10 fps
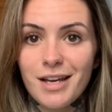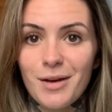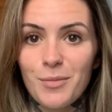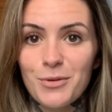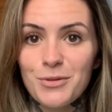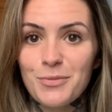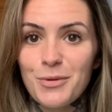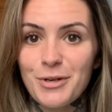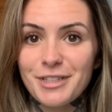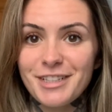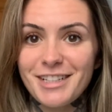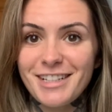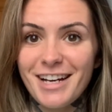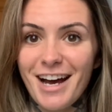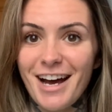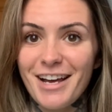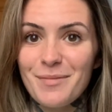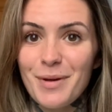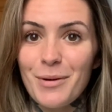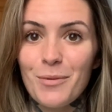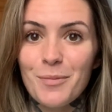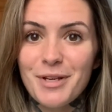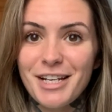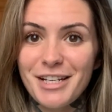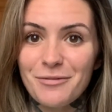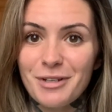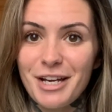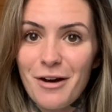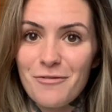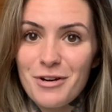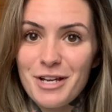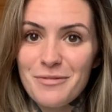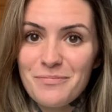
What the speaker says: and most importantly, I am a woman in recovery.